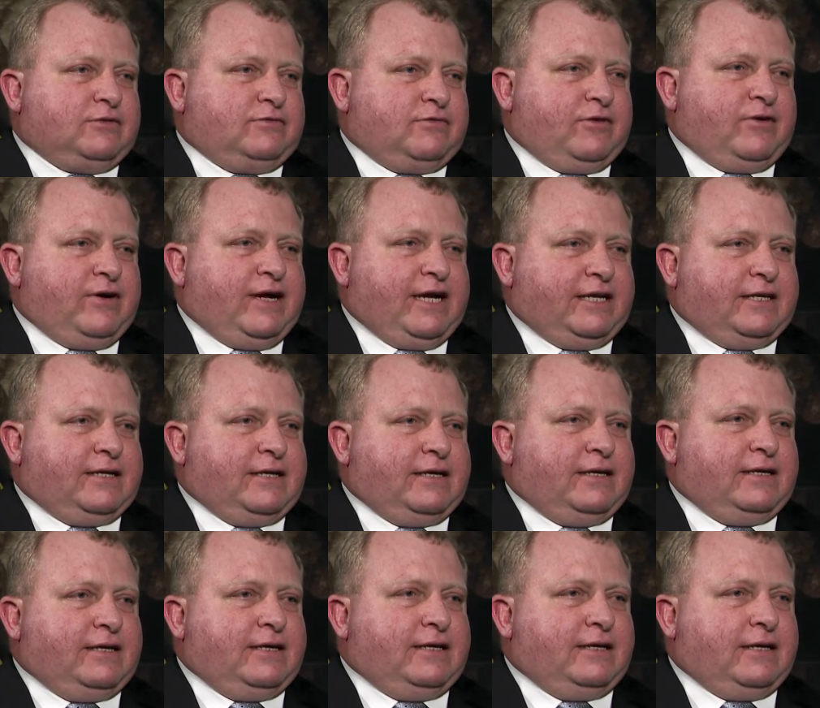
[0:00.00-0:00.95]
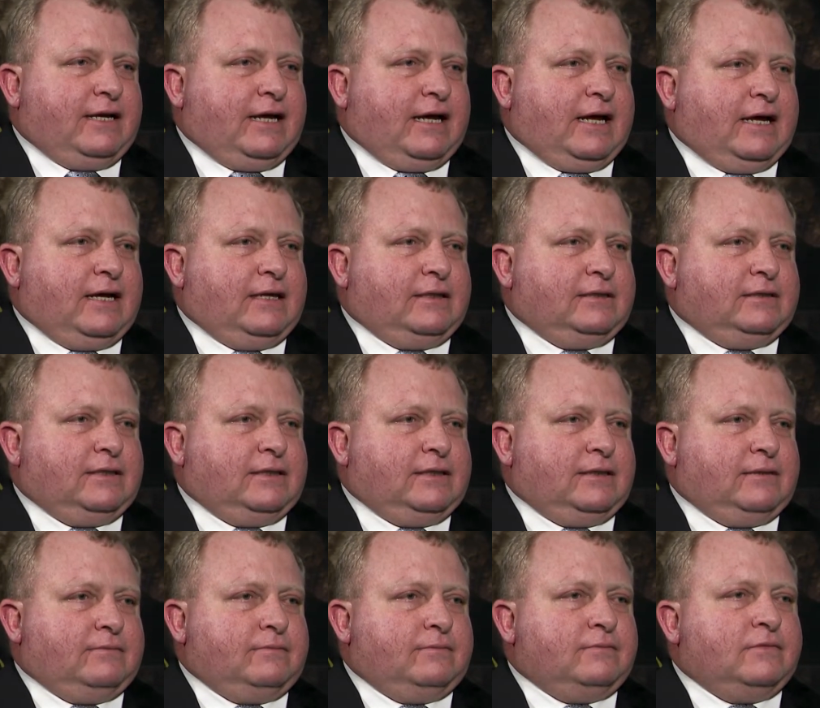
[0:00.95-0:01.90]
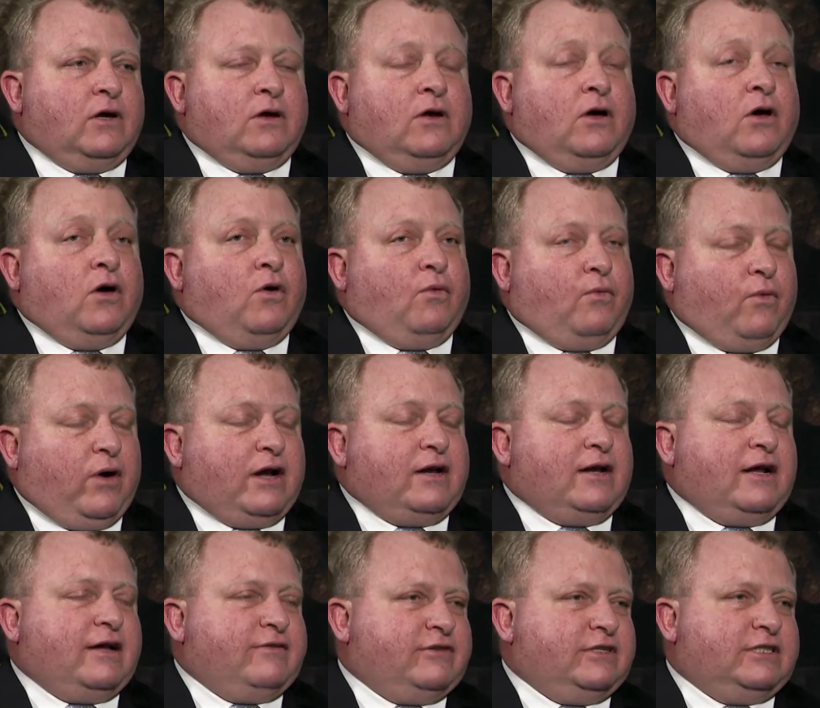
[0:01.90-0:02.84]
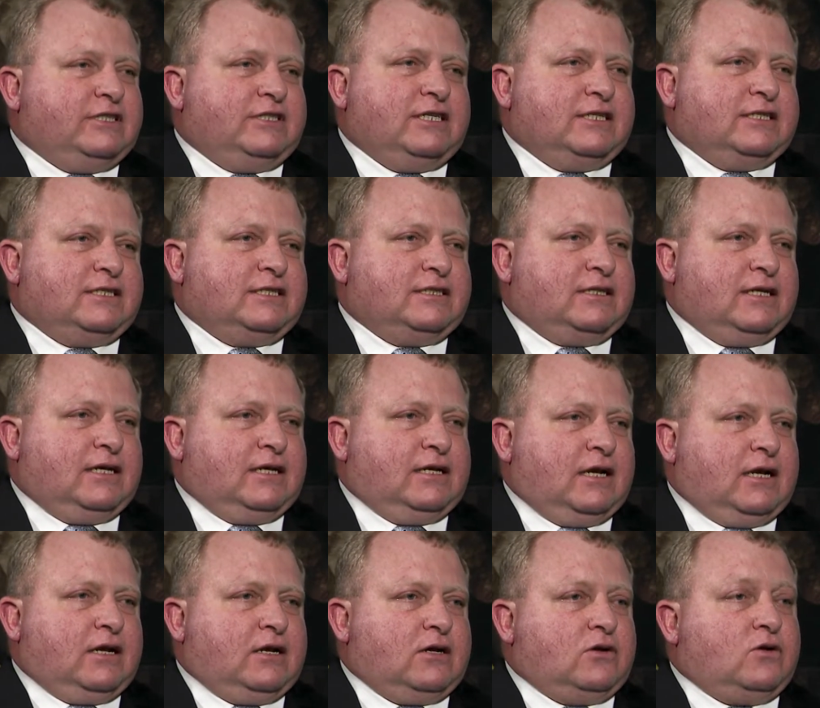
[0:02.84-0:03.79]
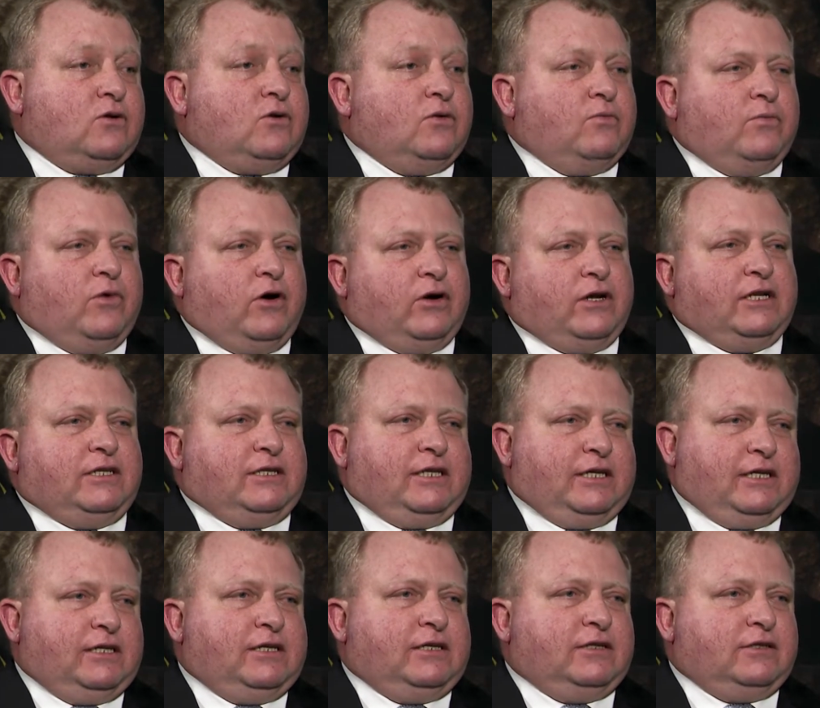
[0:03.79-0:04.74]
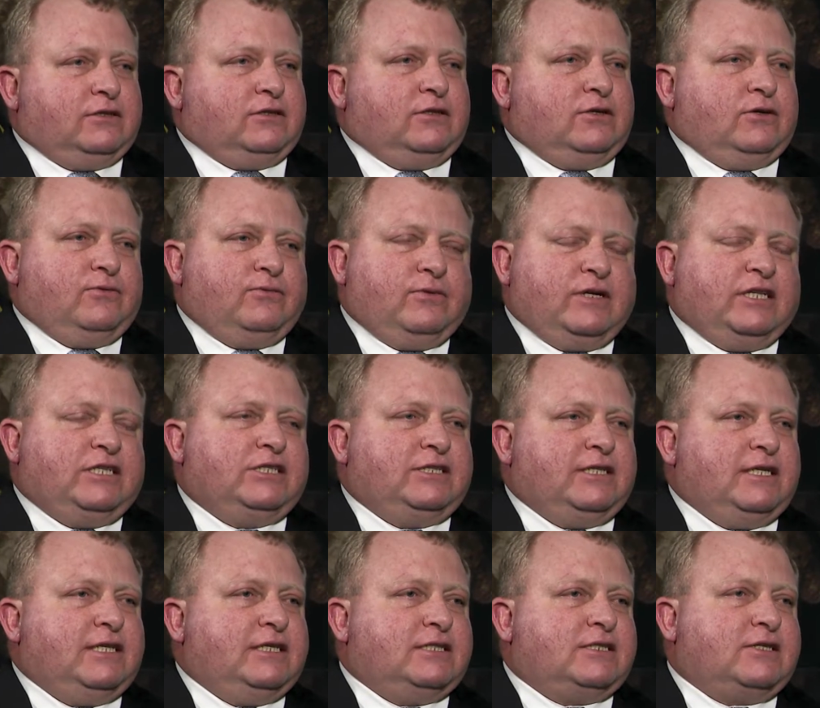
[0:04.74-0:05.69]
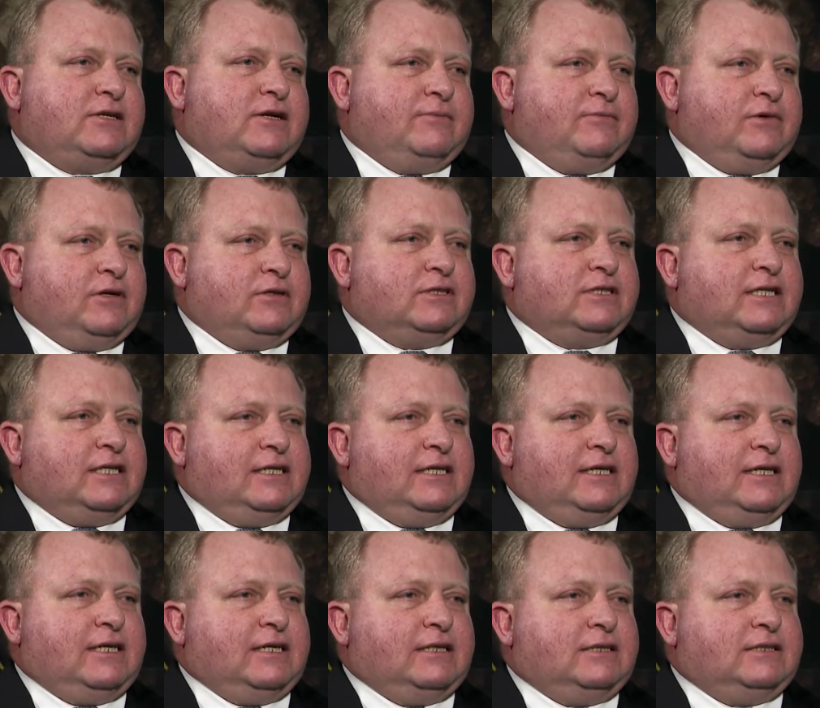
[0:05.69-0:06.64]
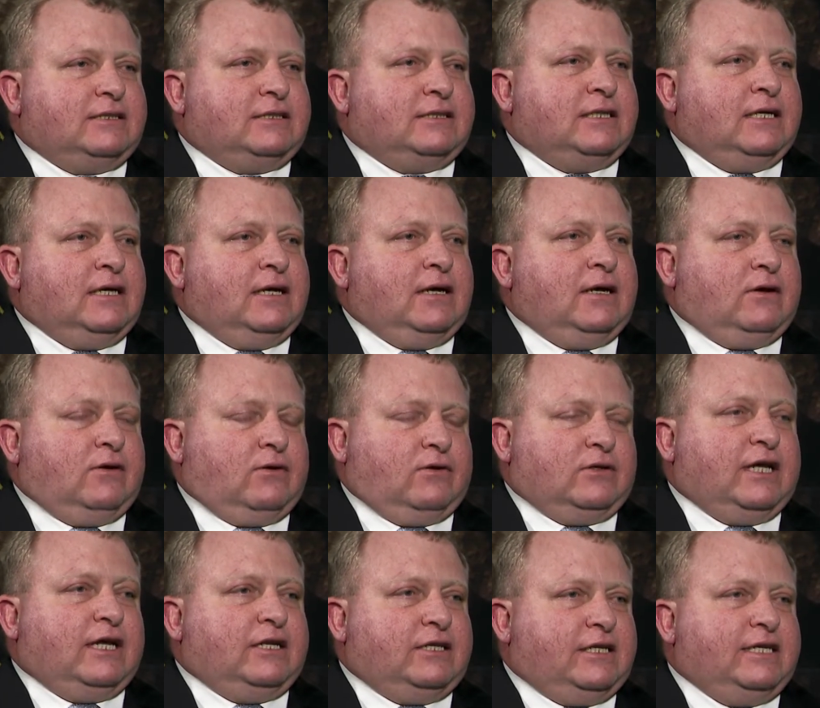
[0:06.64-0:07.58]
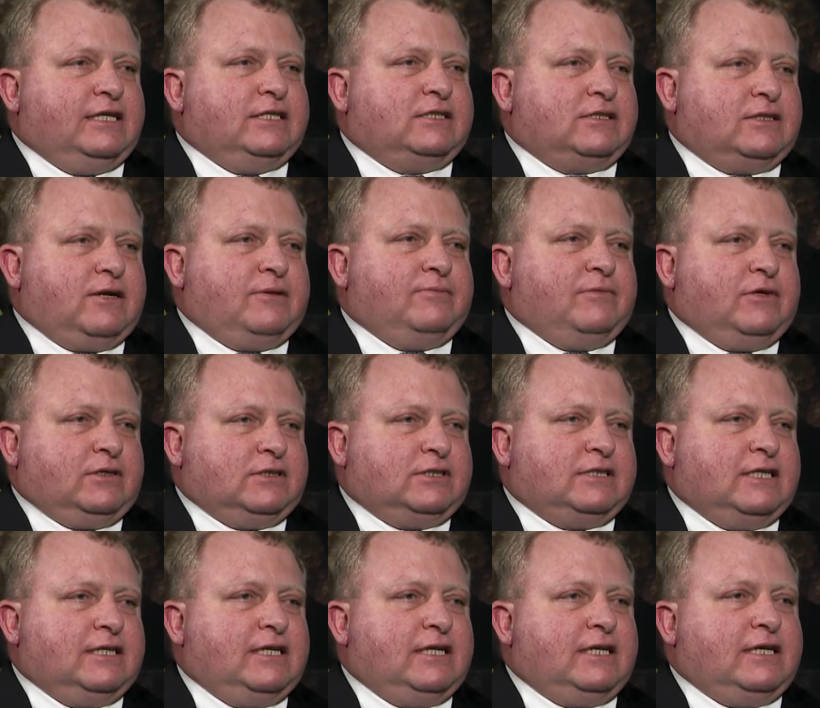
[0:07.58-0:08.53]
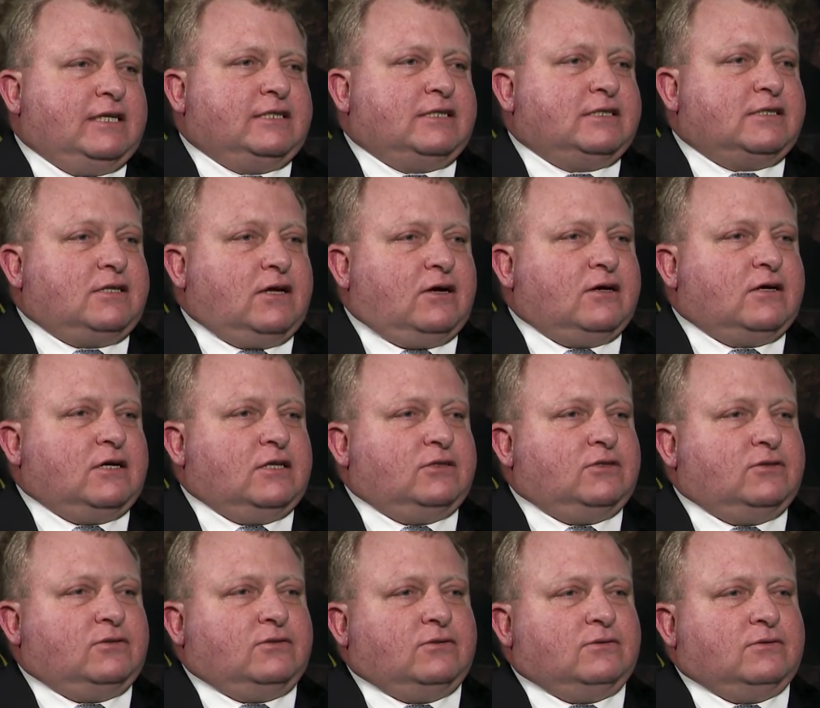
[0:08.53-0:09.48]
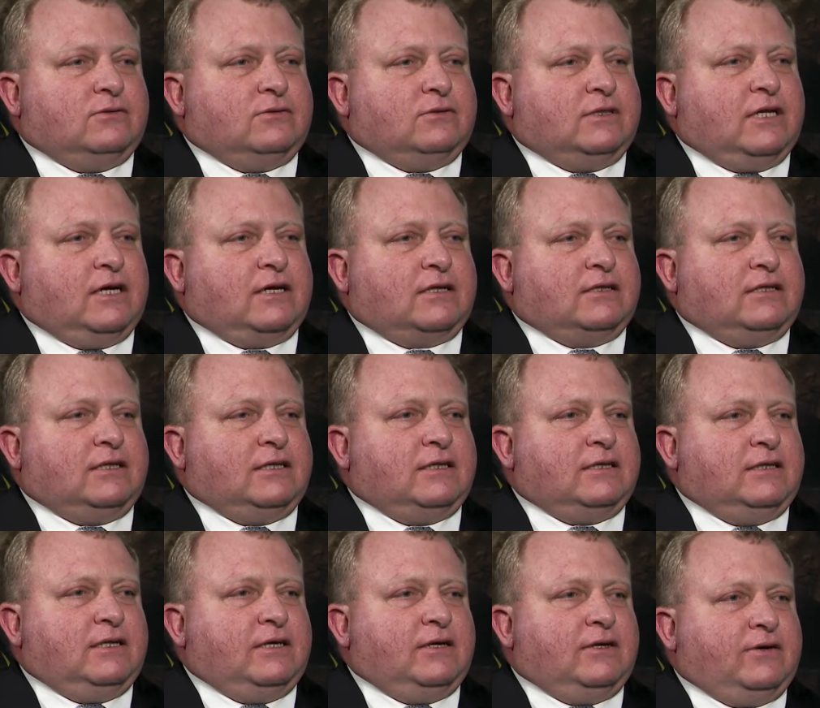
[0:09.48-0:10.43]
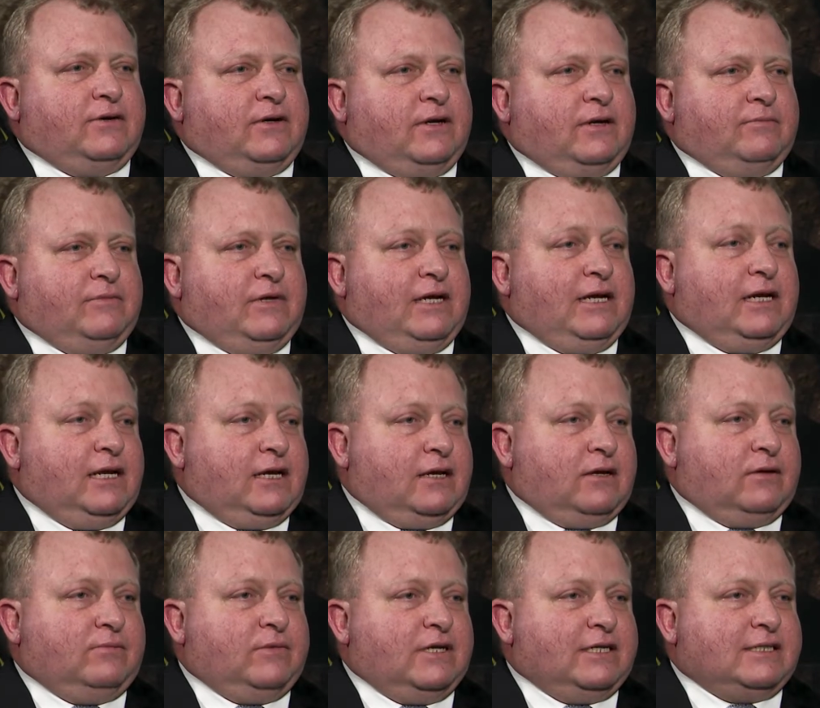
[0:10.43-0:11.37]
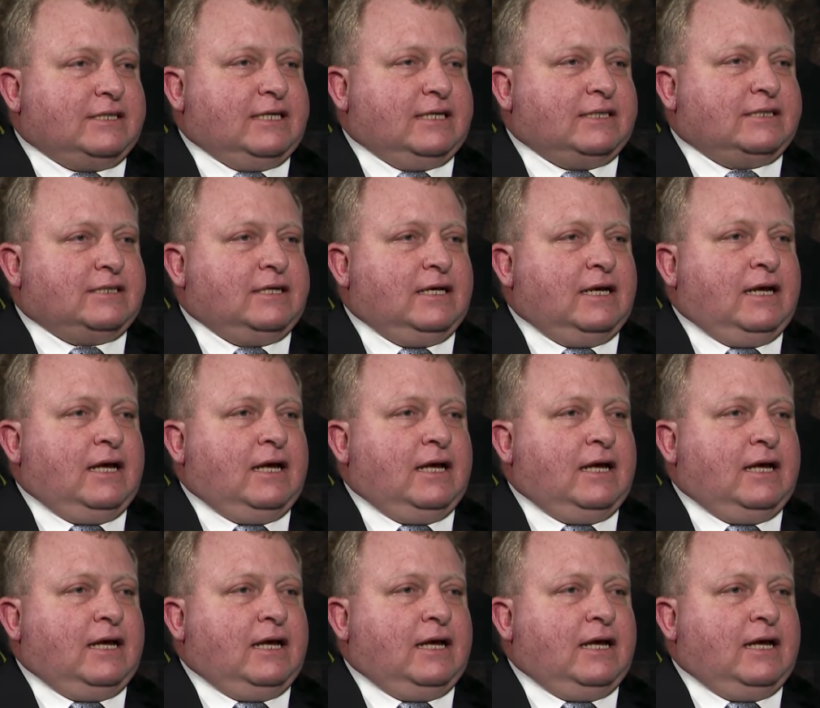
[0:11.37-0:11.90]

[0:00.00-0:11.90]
of greed. And wildlife is just another commodity through which these criminal syndicates or that these criminal syndicates target to conduct their illegal business.